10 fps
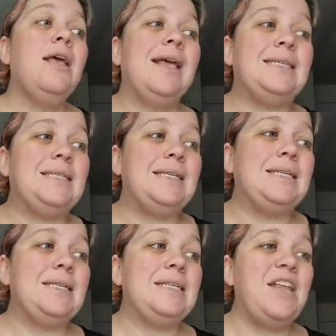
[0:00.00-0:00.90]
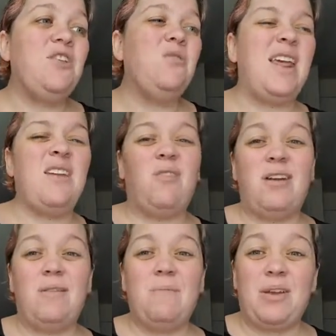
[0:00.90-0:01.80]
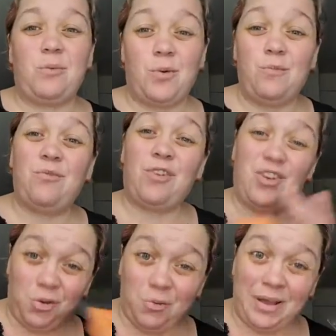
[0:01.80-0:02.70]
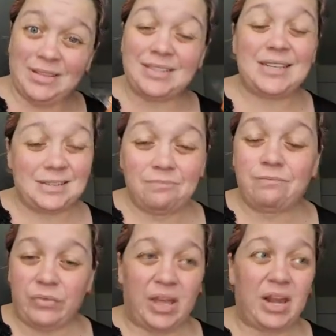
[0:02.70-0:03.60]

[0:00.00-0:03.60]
gets discontinued in order to make room for new ones, because that